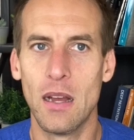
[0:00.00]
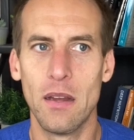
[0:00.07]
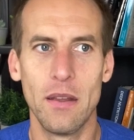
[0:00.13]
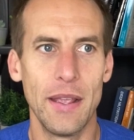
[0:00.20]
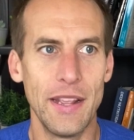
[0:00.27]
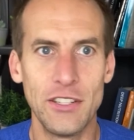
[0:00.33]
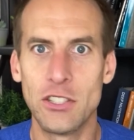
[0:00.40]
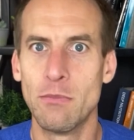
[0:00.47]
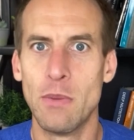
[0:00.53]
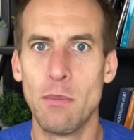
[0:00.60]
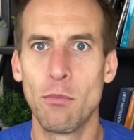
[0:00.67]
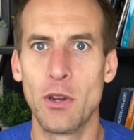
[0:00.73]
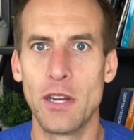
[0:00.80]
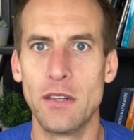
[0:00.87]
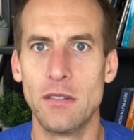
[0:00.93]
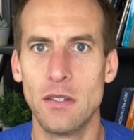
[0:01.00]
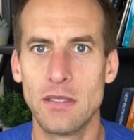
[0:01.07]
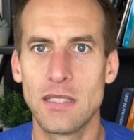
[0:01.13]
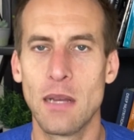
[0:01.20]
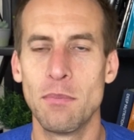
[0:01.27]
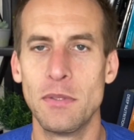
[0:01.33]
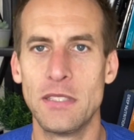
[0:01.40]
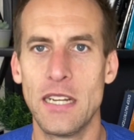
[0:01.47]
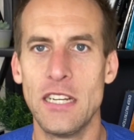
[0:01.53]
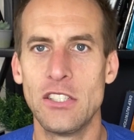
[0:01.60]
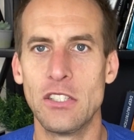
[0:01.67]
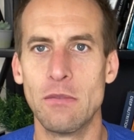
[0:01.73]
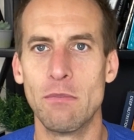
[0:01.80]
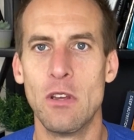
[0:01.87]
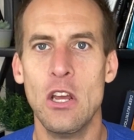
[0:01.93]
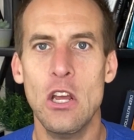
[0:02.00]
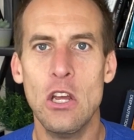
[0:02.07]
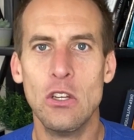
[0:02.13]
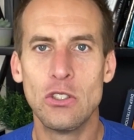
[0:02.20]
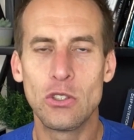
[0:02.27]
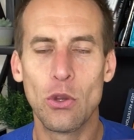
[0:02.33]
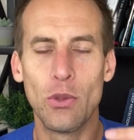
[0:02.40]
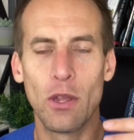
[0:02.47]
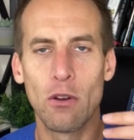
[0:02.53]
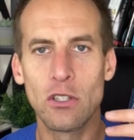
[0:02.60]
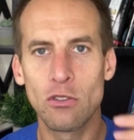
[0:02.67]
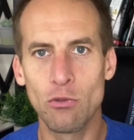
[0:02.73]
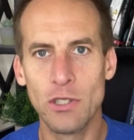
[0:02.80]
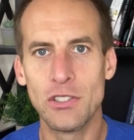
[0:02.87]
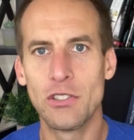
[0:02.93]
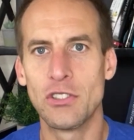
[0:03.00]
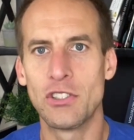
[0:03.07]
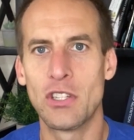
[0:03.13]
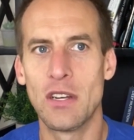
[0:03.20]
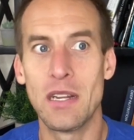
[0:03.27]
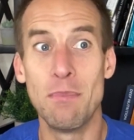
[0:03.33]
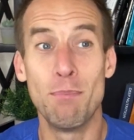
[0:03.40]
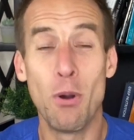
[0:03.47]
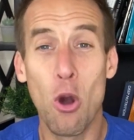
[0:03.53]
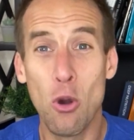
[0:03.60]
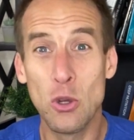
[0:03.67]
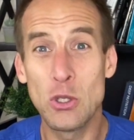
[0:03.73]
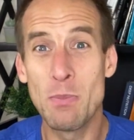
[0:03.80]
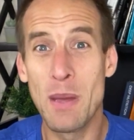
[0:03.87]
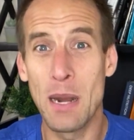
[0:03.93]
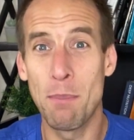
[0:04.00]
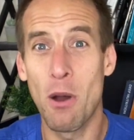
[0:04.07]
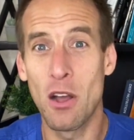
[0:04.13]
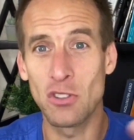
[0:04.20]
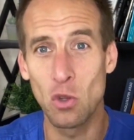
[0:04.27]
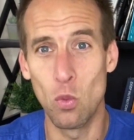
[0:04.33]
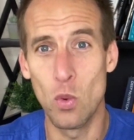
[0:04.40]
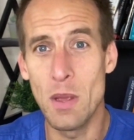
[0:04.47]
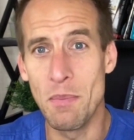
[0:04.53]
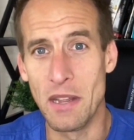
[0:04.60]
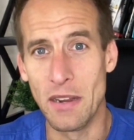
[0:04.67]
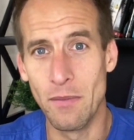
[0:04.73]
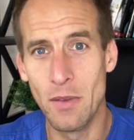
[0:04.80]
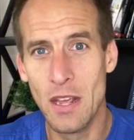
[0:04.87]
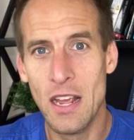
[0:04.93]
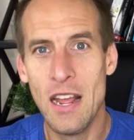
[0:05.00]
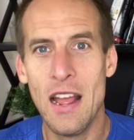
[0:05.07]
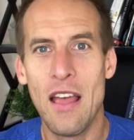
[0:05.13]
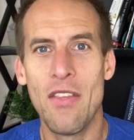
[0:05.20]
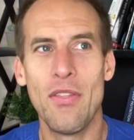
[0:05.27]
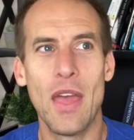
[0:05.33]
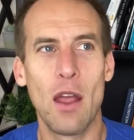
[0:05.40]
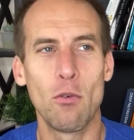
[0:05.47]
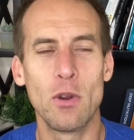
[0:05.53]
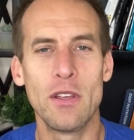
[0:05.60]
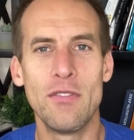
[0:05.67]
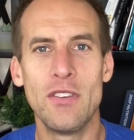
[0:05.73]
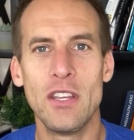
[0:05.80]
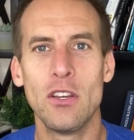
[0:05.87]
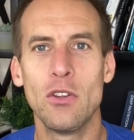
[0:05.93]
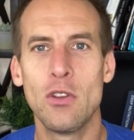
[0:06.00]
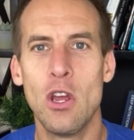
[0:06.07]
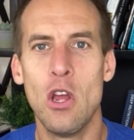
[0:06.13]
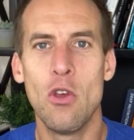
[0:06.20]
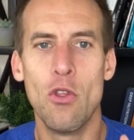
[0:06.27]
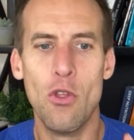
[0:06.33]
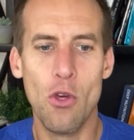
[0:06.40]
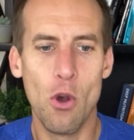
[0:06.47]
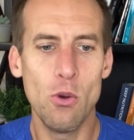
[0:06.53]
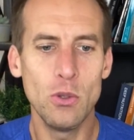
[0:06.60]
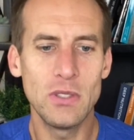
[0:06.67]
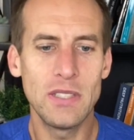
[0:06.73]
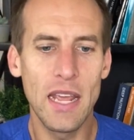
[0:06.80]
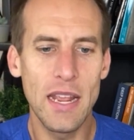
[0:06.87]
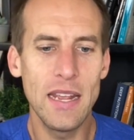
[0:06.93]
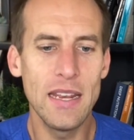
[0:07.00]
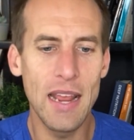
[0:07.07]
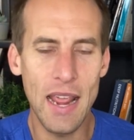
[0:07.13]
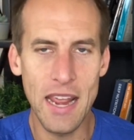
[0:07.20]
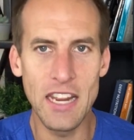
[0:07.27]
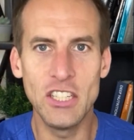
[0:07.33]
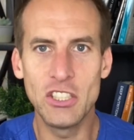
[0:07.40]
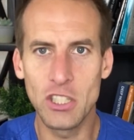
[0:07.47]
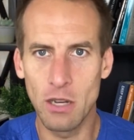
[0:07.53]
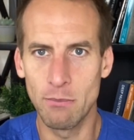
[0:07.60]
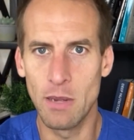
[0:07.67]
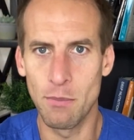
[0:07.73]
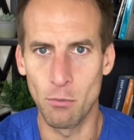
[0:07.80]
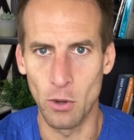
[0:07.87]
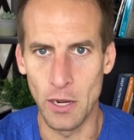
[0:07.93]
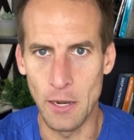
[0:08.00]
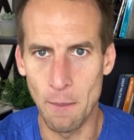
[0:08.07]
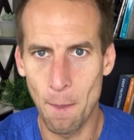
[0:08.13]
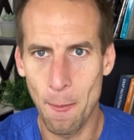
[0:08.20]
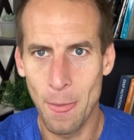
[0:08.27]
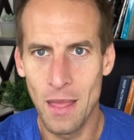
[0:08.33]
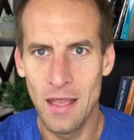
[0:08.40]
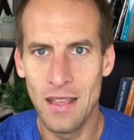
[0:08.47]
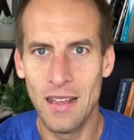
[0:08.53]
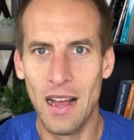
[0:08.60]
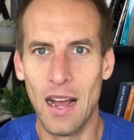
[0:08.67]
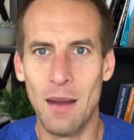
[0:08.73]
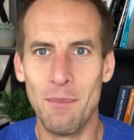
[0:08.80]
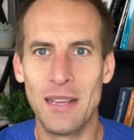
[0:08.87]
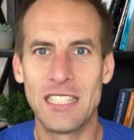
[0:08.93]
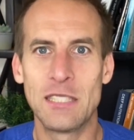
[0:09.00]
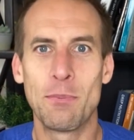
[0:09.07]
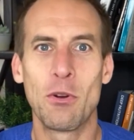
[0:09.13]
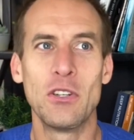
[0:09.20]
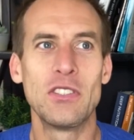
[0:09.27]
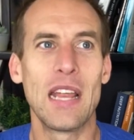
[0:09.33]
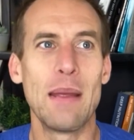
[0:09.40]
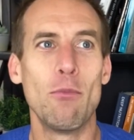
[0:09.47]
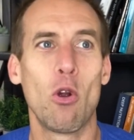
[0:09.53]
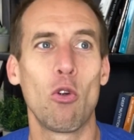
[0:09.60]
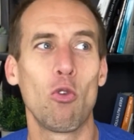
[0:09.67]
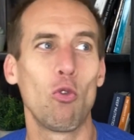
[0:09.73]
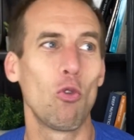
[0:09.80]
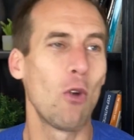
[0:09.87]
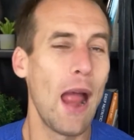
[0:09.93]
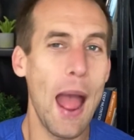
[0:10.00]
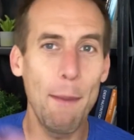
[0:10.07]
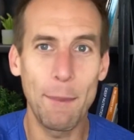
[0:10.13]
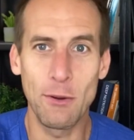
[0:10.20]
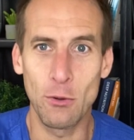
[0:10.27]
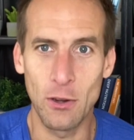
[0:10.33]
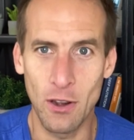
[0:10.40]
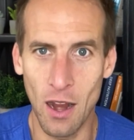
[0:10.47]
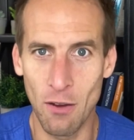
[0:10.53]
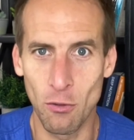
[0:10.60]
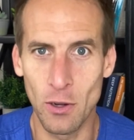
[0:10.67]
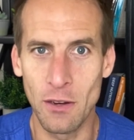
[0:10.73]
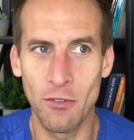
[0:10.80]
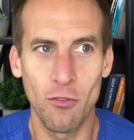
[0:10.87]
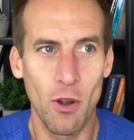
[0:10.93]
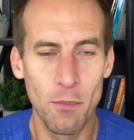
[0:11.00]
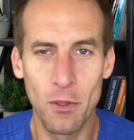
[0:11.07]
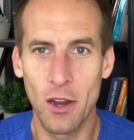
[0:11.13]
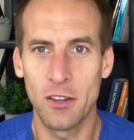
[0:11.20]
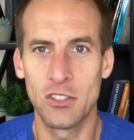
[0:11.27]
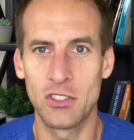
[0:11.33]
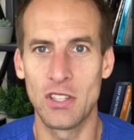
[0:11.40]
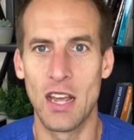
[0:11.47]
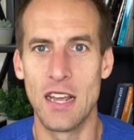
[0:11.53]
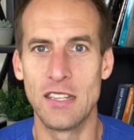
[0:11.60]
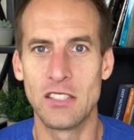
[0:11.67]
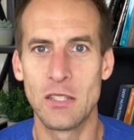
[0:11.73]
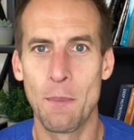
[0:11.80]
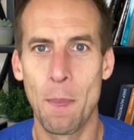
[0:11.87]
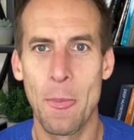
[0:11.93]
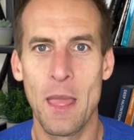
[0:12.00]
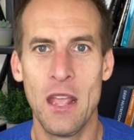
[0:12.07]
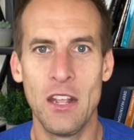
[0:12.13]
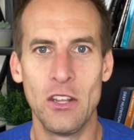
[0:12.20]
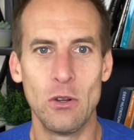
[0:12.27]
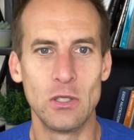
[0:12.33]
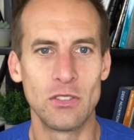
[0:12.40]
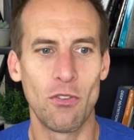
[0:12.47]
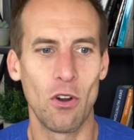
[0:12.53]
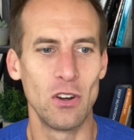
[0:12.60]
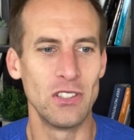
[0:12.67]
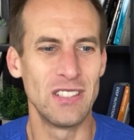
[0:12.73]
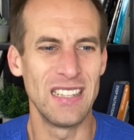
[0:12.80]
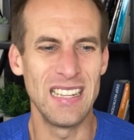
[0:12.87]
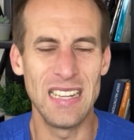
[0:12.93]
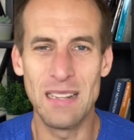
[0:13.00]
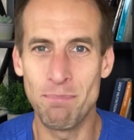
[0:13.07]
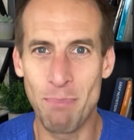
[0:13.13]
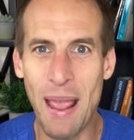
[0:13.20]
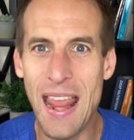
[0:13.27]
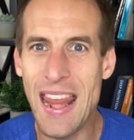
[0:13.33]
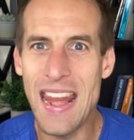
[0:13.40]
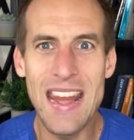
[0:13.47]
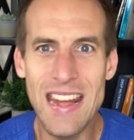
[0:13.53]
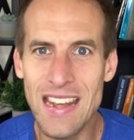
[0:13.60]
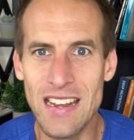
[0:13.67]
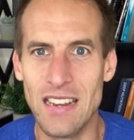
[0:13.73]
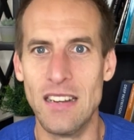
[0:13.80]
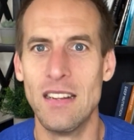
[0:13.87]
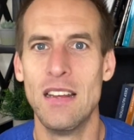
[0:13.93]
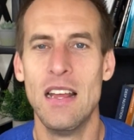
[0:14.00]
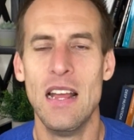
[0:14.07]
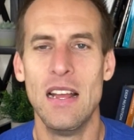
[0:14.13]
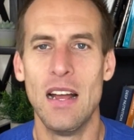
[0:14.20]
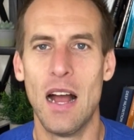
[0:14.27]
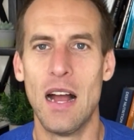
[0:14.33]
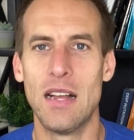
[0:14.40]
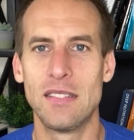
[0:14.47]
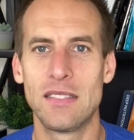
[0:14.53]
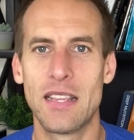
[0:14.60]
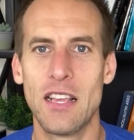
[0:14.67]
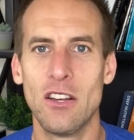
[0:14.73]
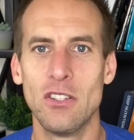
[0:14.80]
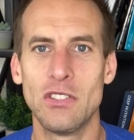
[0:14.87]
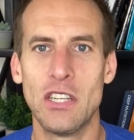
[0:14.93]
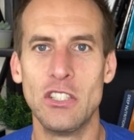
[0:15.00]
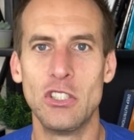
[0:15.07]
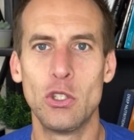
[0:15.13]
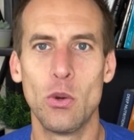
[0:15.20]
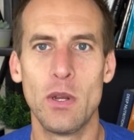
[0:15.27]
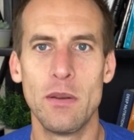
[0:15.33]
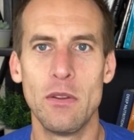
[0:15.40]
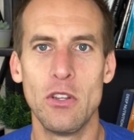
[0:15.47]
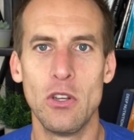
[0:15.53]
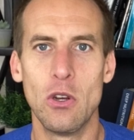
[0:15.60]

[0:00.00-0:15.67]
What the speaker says: eggshell membrane supplementation. So there is research done in postmenopausal women that revealed those taking eggshell membrane experience a more rapid recovery from their exercise, as far as pain scales, and showing